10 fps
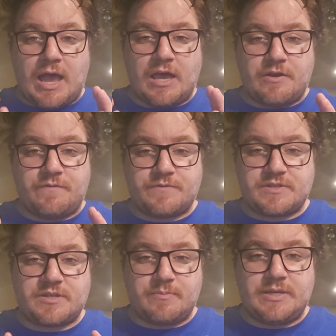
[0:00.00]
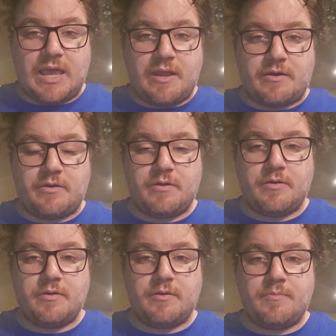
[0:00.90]
out of some data,
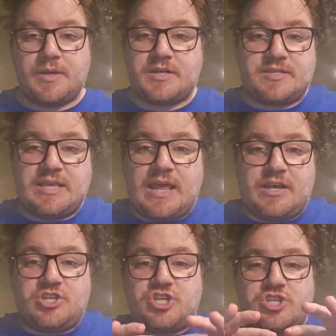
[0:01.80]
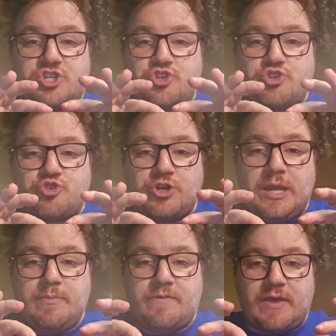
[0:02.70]
because data is just a
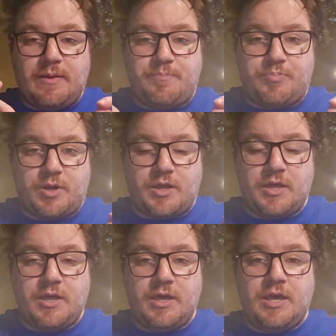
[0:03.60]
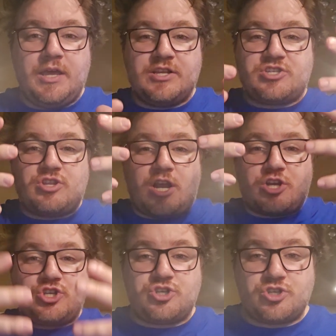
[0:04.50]
stream of input. It's
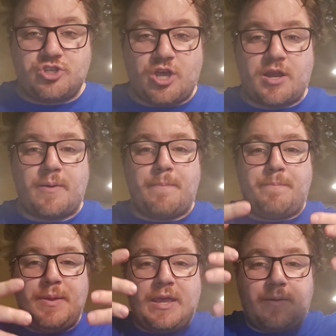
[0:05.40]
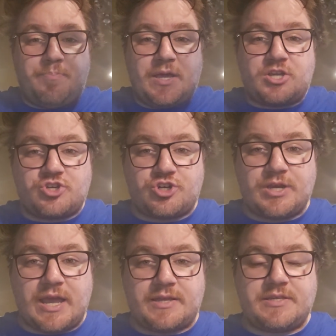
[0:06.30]
not a big picture
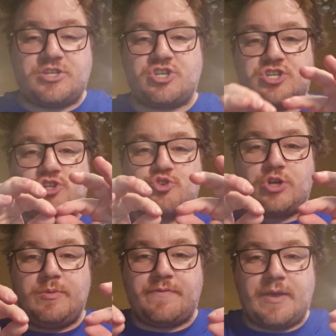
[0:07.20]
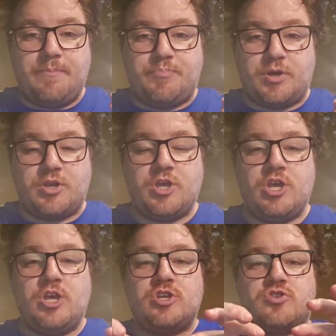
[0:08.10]
yet. It's just a stream of input.
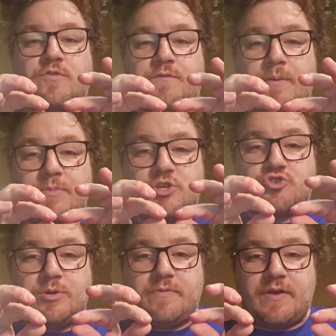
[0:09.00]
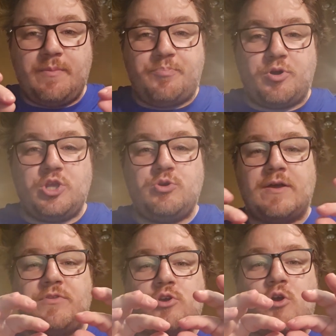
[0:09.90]
So from this stream of input, you
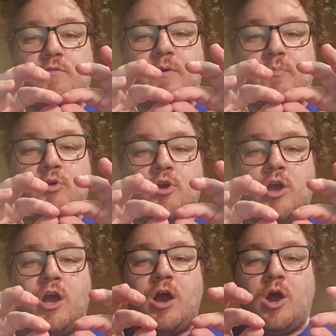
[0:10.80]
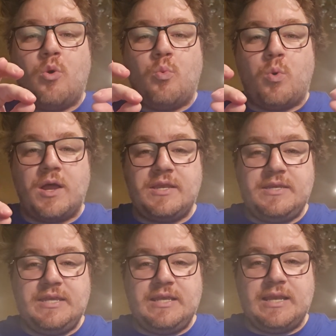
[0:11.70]
have to go from a
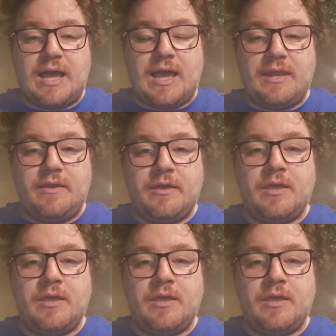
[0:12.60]
1D line